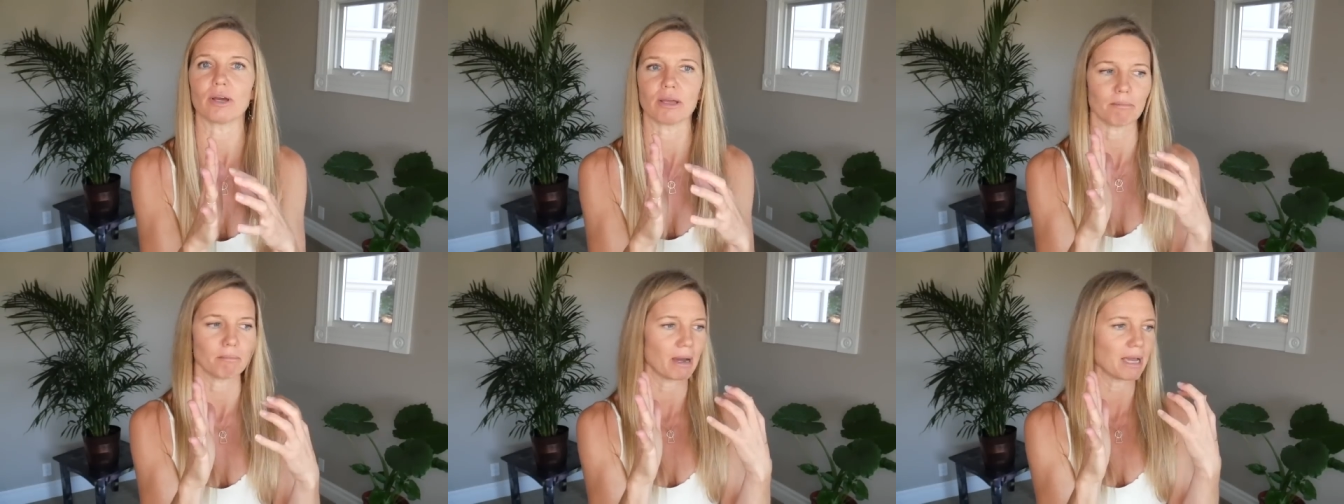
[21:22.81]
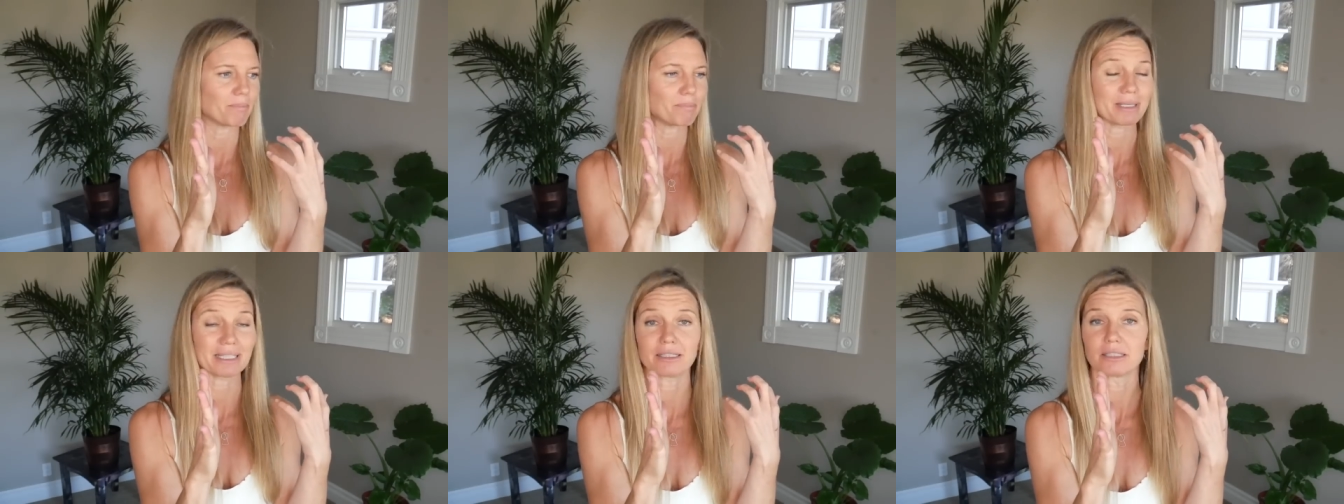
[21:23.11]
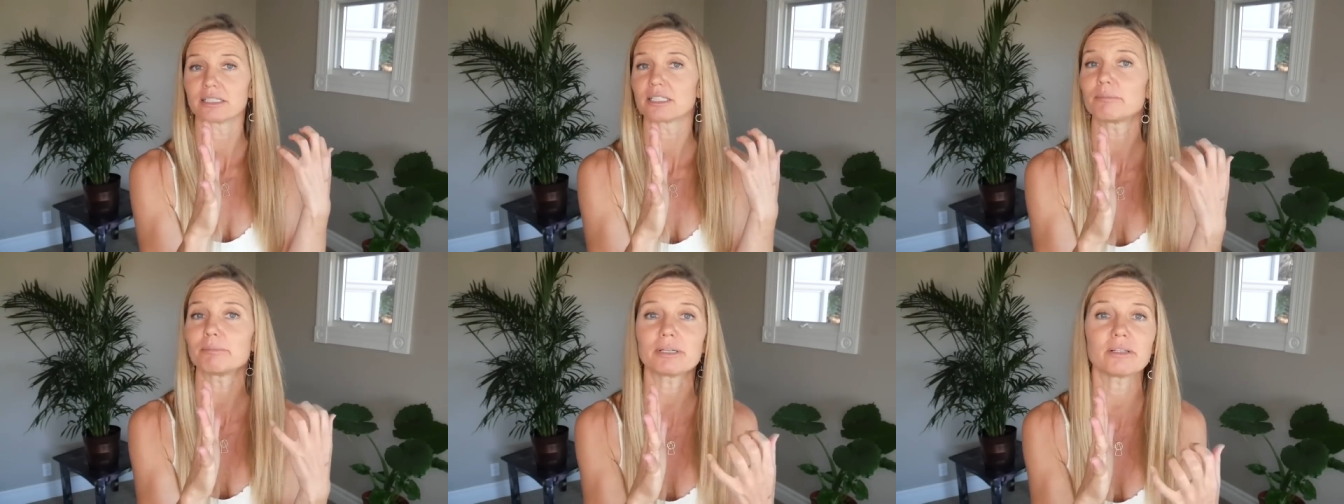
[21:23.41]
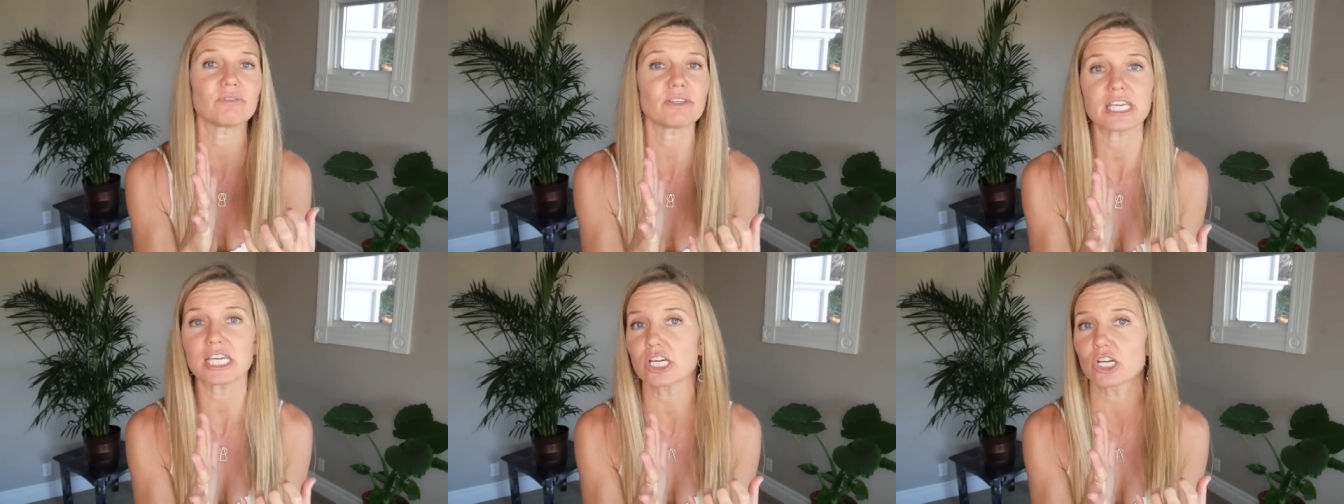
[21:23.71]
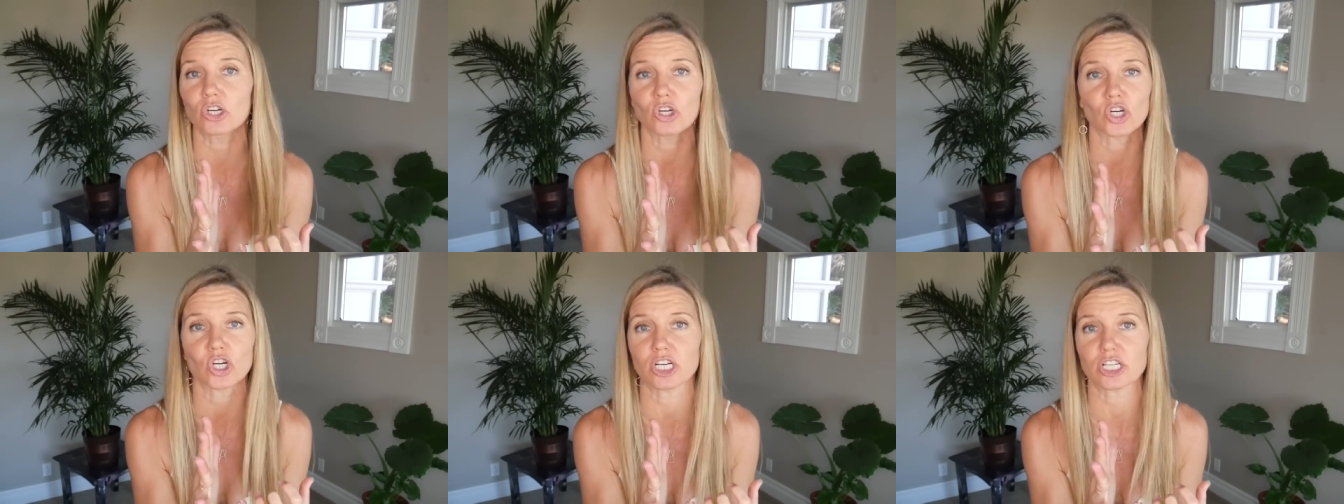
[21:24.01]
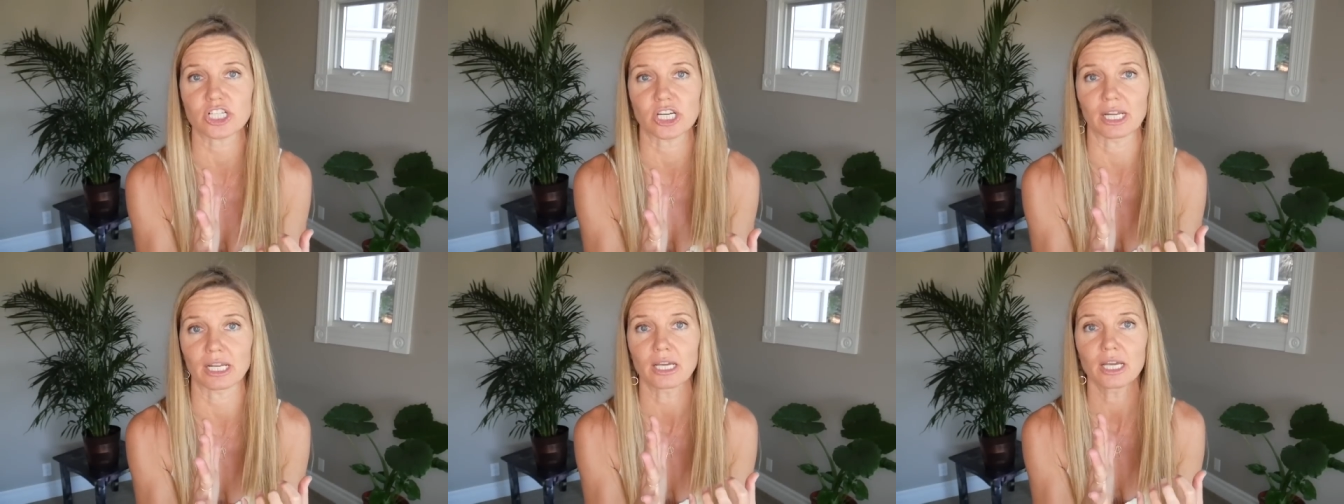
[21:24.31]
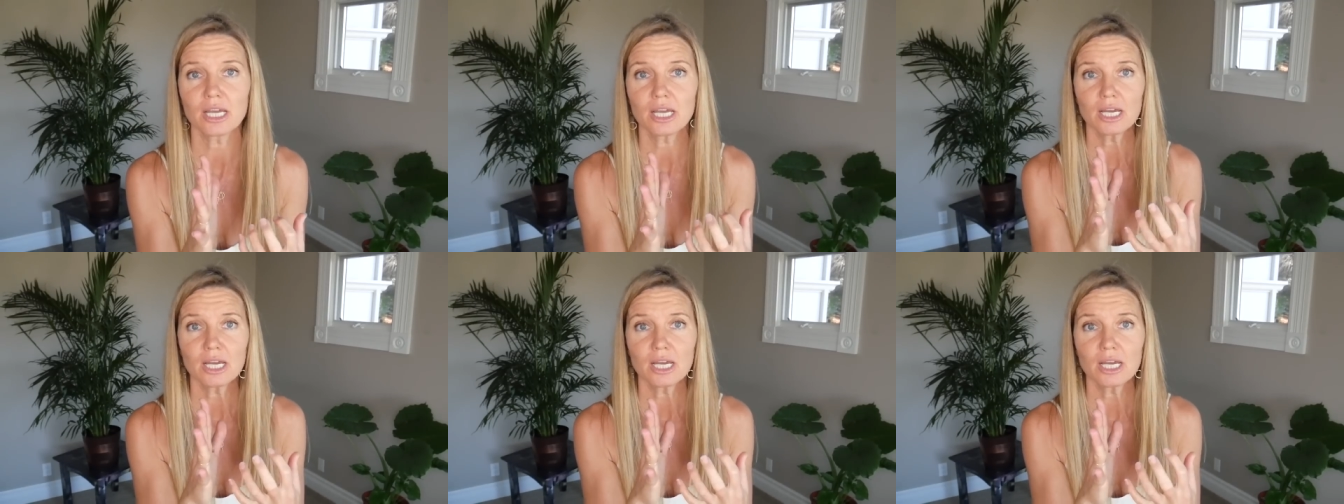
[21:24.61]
It might be a little bit of ego crushing,